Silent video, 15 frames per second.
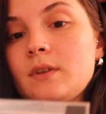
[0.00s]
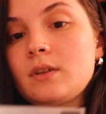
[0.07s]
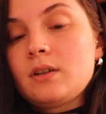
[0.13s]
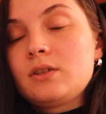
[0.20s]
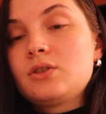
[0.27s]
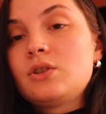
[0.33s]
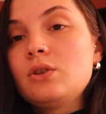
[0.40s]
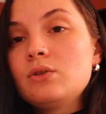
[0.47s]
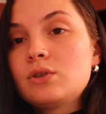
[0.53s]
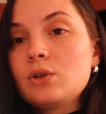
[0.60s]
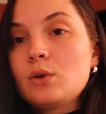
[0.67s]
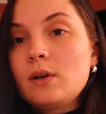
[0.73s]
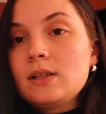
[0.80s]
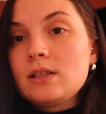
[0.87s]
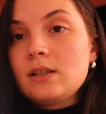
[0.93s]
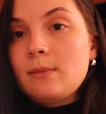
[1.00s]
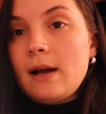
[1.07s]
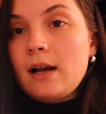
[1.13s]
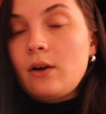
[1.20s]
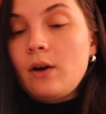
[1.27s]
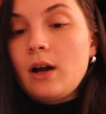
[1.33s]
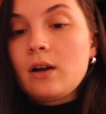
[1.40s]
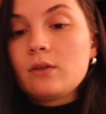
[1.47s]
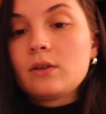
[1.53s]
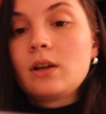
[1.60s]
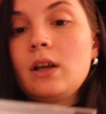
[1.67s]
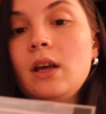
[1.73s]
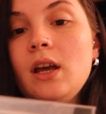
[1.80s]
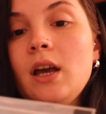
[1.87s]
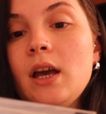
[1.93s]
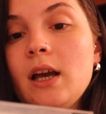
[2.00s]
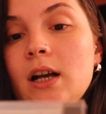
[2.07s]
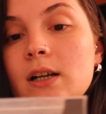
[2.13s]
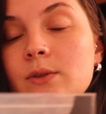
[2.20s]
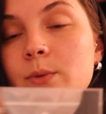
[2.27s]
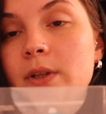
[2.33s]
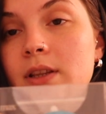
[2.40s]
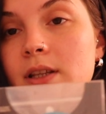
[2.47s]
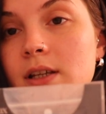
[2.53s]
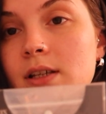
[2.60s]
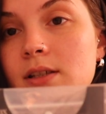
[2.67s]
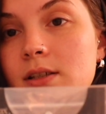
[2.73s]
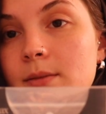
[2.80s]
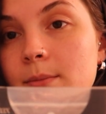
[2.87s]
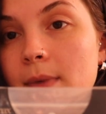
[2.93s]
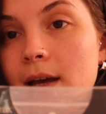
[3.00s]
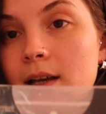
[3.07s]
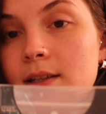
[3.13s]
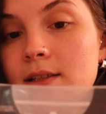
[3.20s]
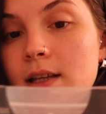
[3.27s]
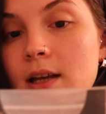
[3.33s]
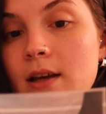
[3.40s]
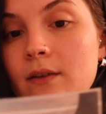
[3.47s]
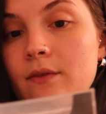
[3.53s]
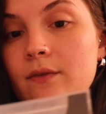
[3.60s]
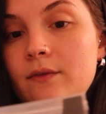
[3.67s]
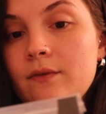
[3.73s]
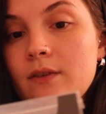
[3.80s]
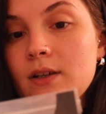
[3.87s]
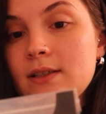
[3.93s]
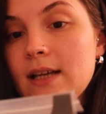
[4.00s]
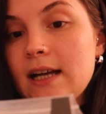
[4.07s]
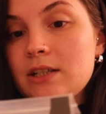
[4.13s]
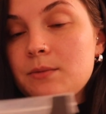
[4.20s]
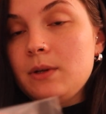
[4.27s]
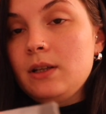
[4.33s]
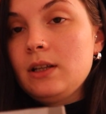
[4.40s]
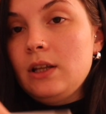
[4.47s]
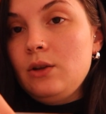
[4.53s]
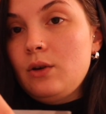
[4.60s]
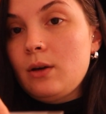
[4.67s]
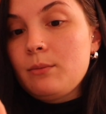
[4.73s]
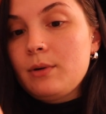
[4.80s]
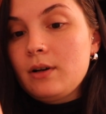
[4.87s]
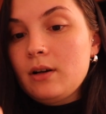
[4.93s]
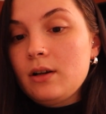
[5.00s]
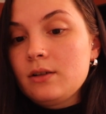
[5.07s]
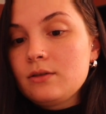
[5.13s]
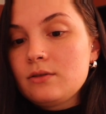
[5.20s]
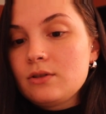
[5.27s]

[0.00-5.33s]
excuse the noise in the background, it comes with this MagSafe attachment that you can put it on,